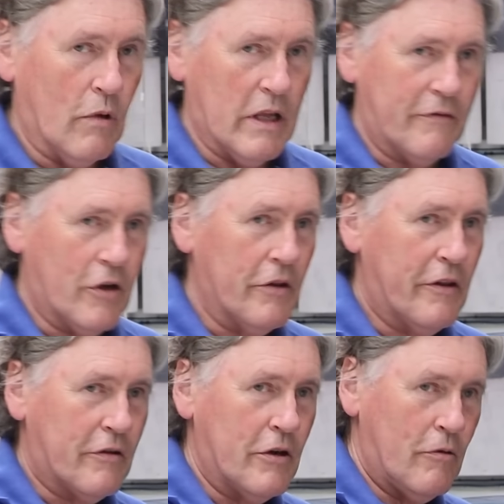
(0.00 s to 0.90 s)
Well, I've gone
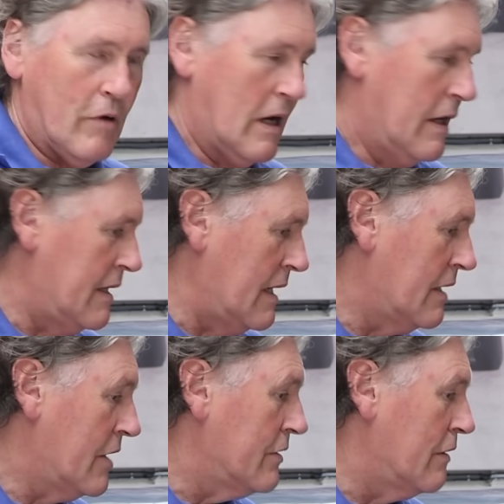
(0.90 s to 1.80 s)
through the
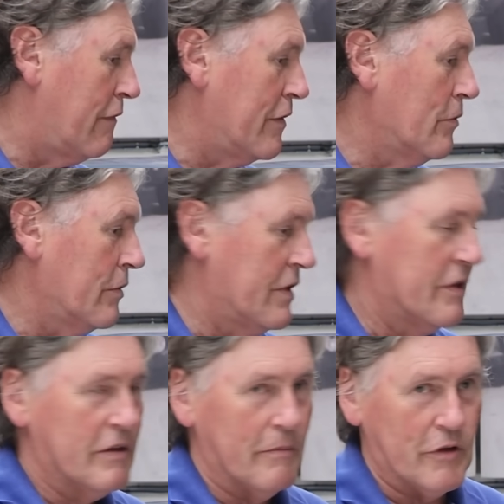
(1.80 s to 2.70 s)
ignition fuel
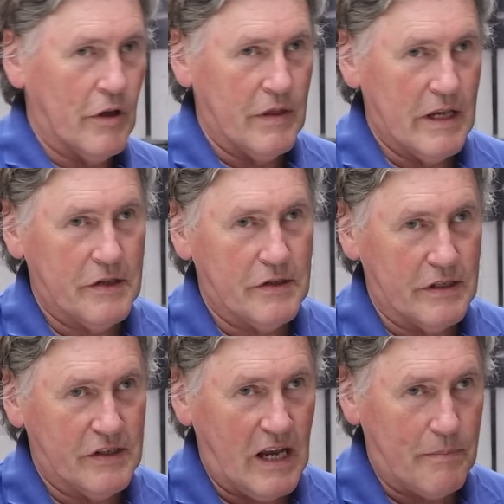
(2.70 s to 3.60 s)
systems on this. The
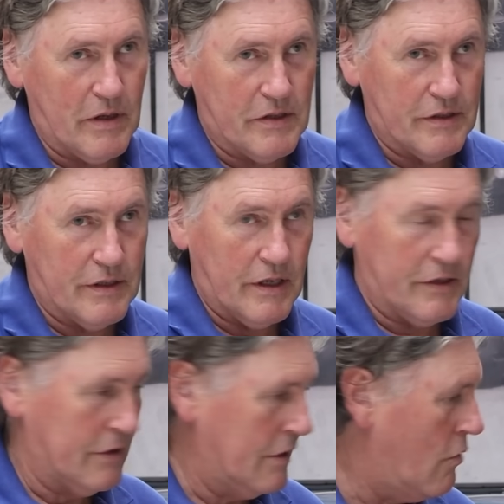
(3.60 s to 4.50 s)
tappets are
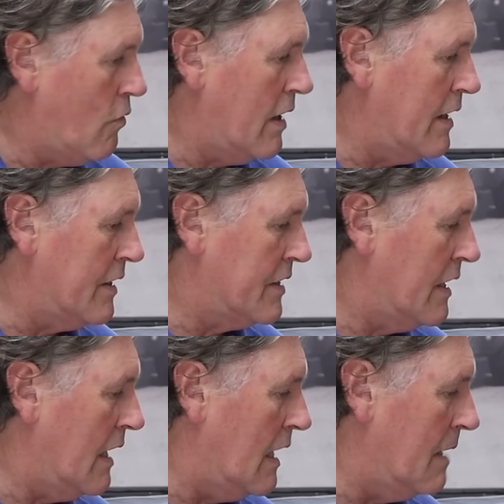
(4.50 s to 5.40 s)
nice and quiet.
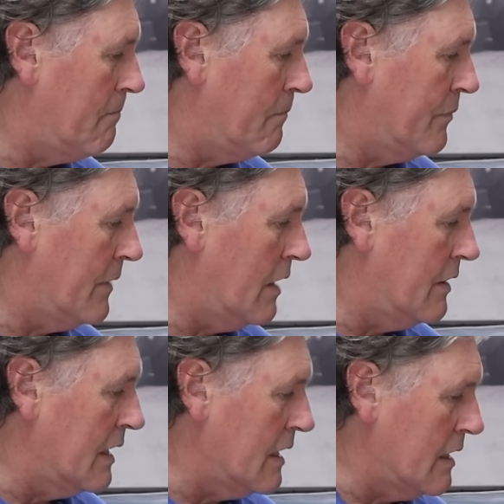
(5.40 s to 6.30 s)

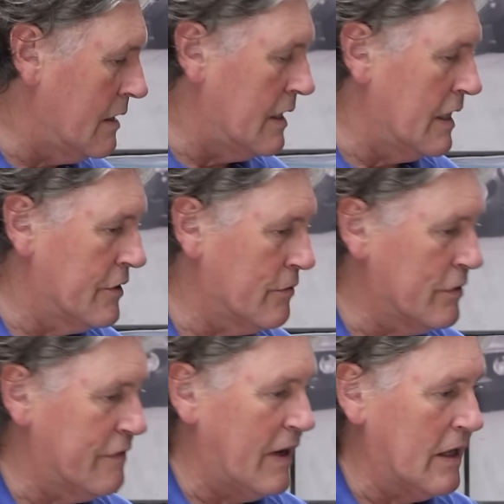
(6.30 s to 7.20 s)
The
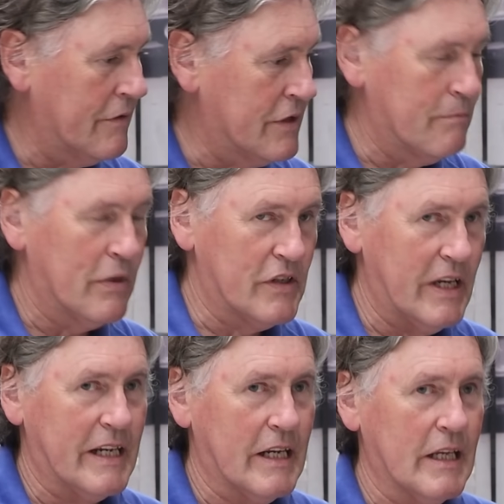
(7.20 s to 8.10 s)
exhaust valves in
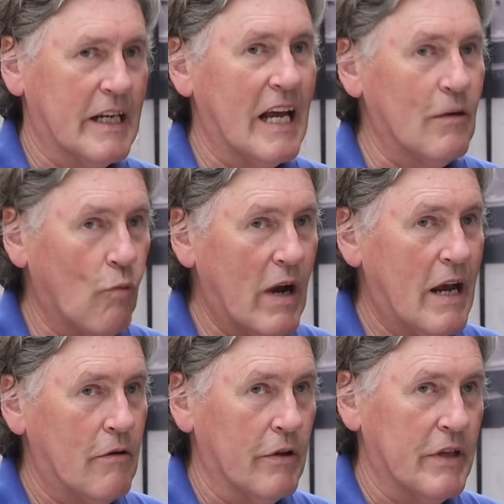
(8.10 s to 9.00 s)
particular can
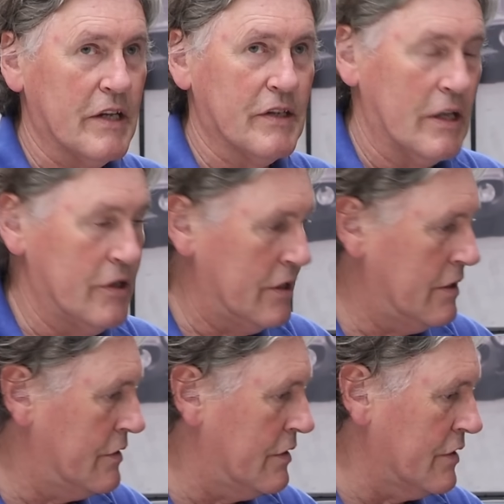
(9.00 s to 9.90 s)
wear on these
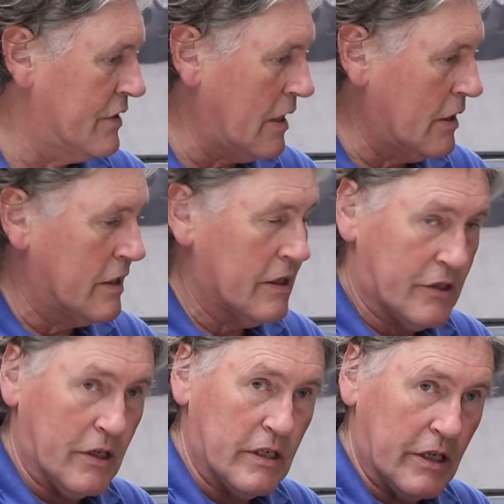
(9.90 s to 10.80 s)
engines, the side
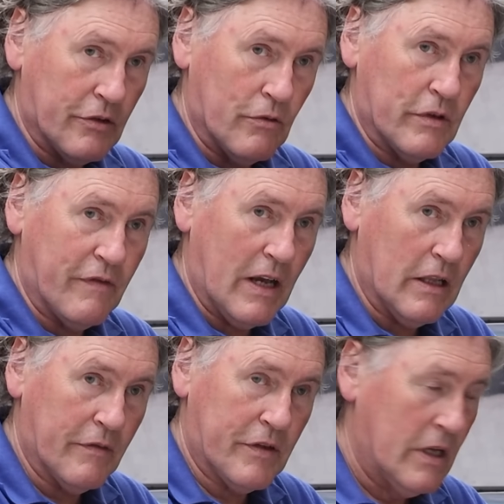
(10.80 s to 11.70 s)
exhaust
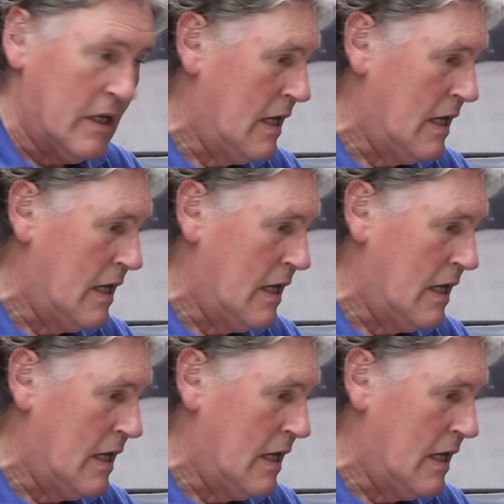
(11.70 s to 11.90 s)
valves,